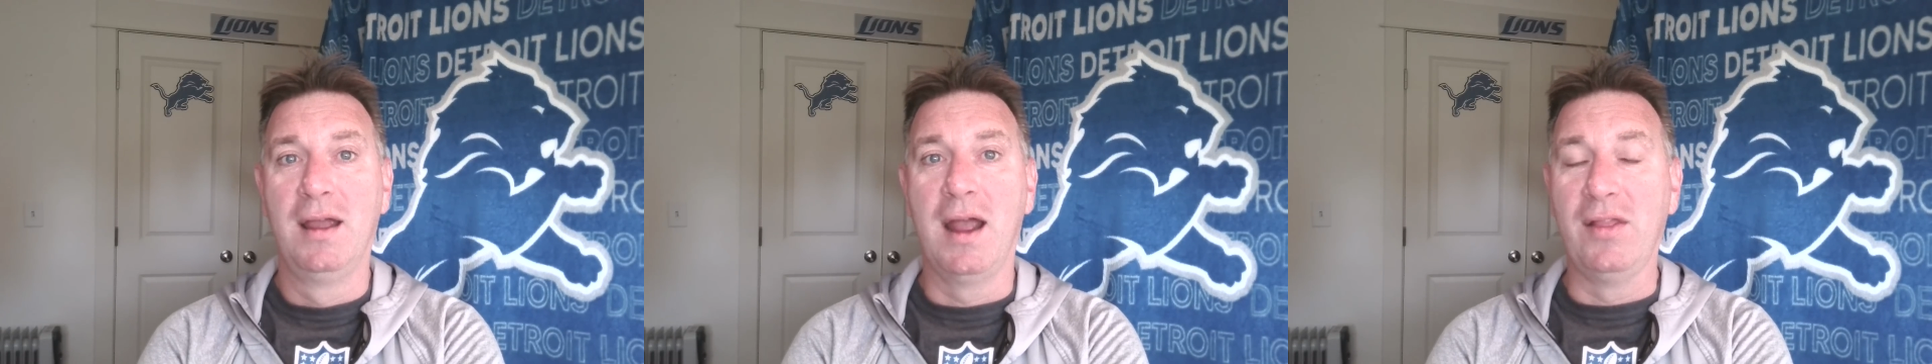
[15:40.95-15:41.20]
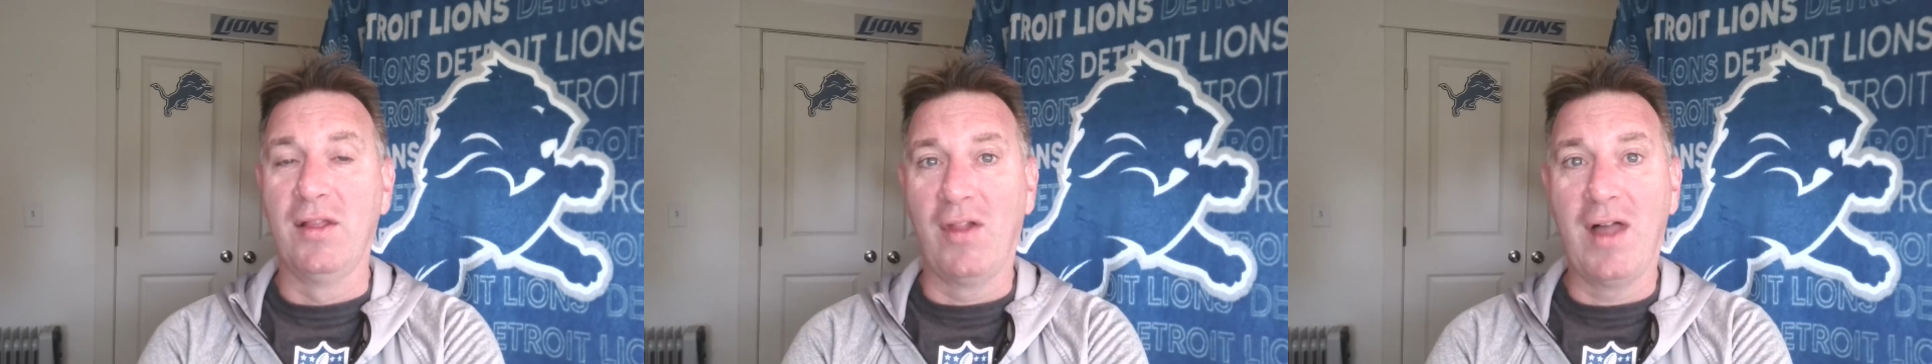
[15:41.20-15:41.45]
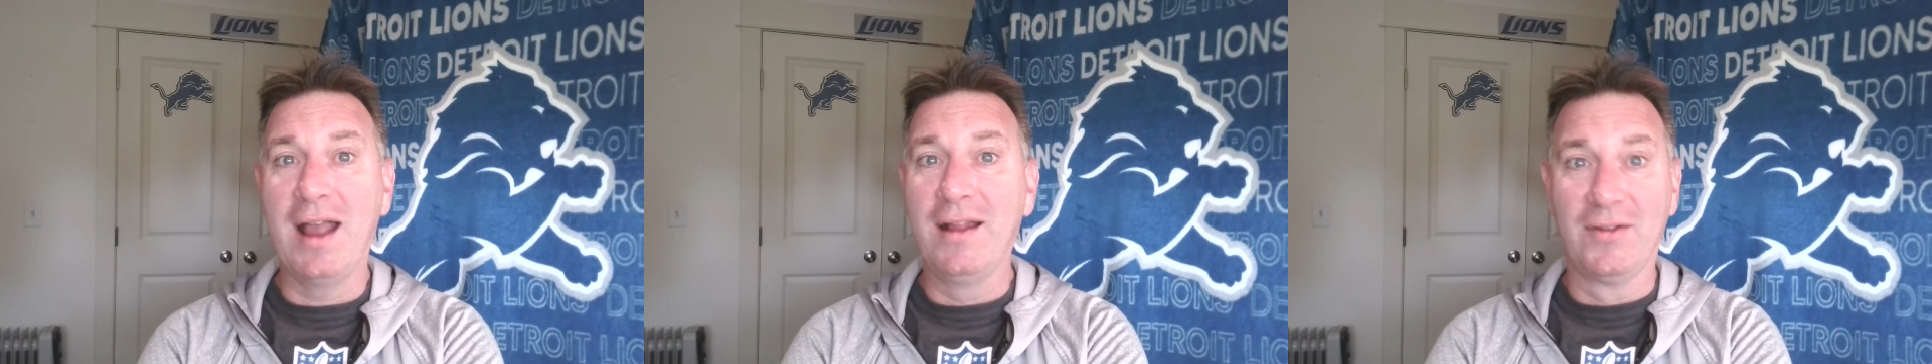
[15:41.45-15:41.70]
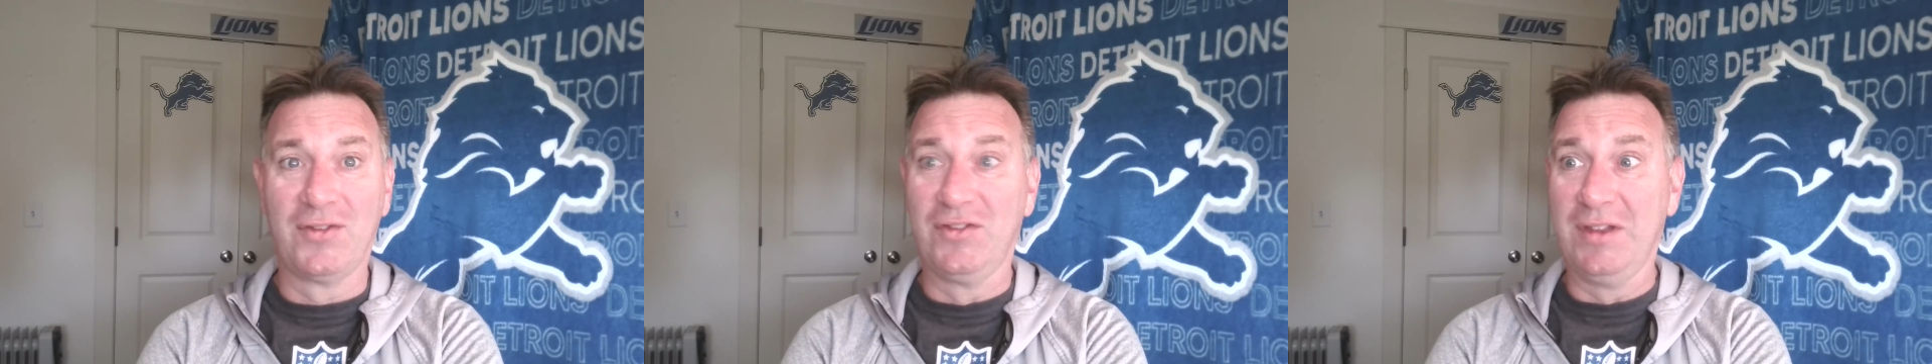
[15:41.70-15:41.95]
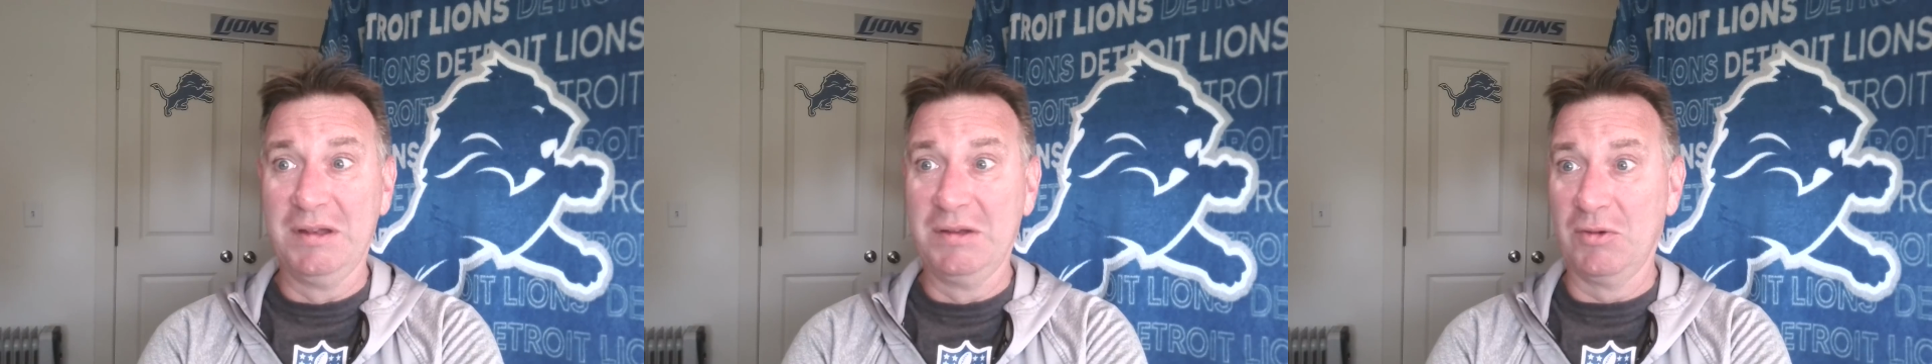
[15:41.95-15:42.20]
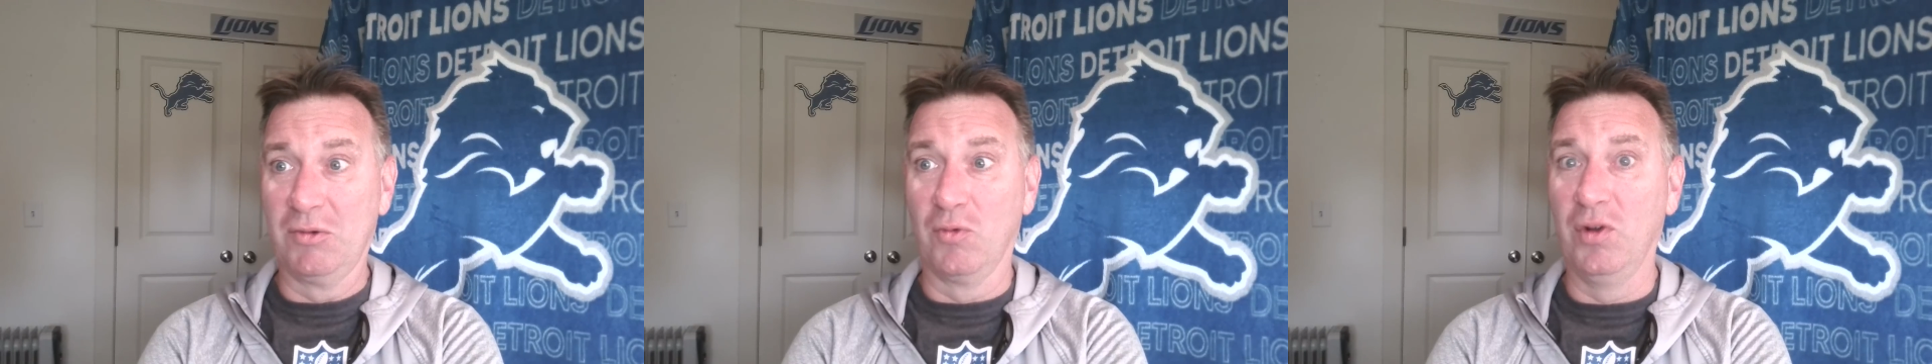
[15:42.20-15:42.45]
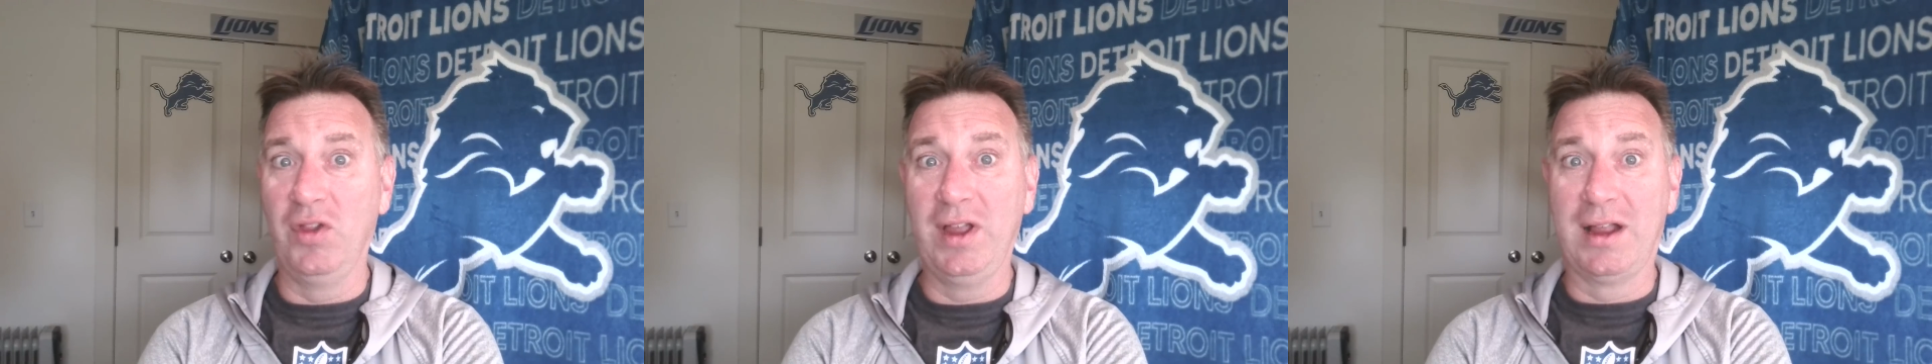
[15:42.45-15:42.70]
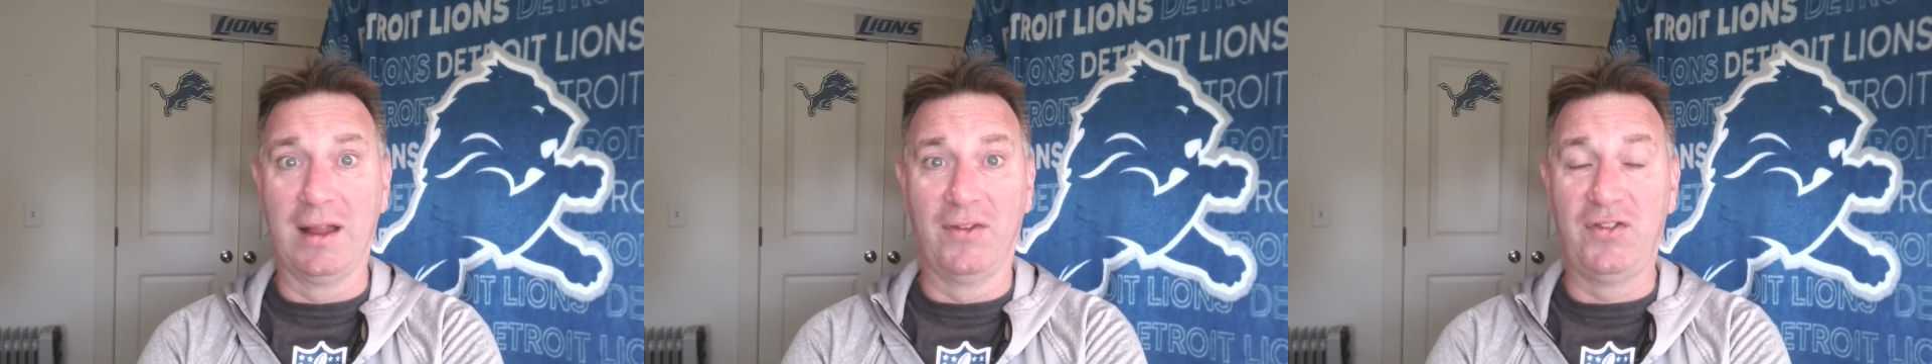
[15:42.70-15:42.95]
And the Lions didn't really
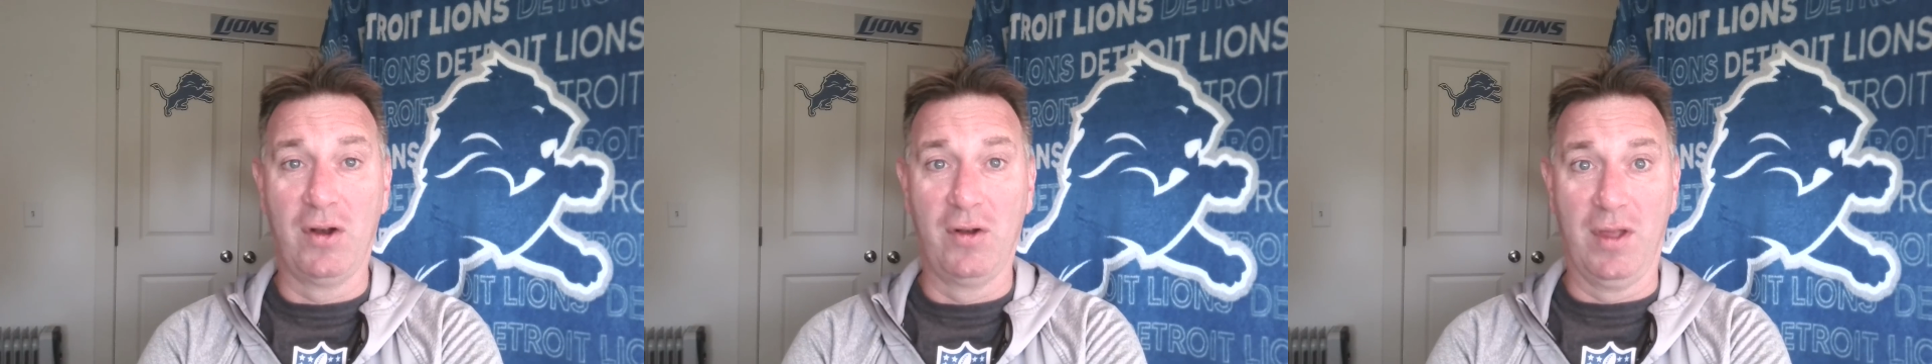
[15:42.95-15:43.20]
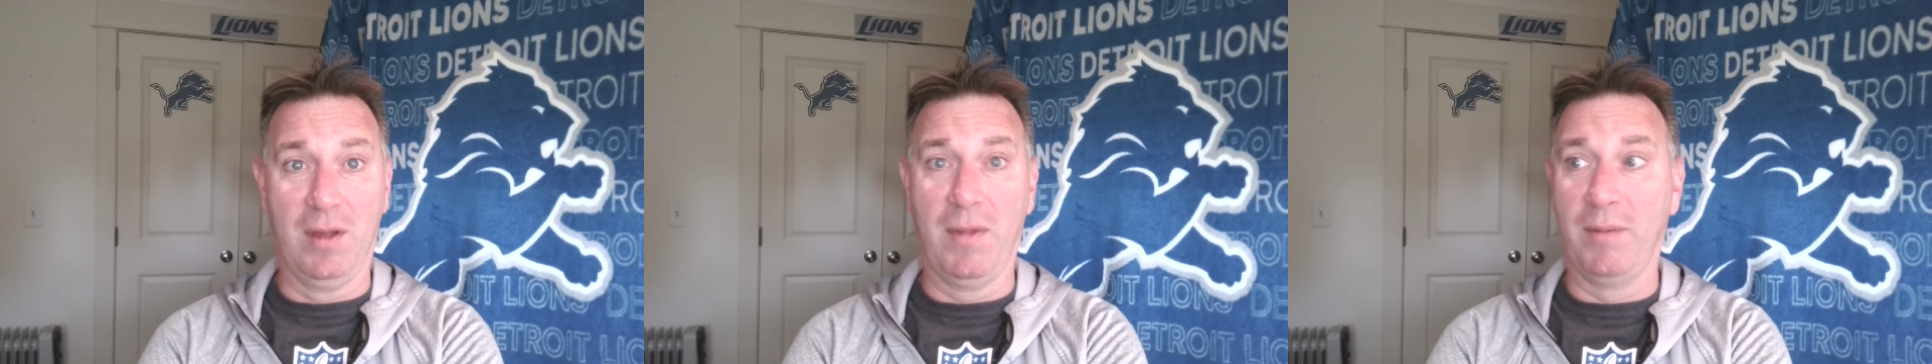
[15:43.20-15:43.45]
consider them.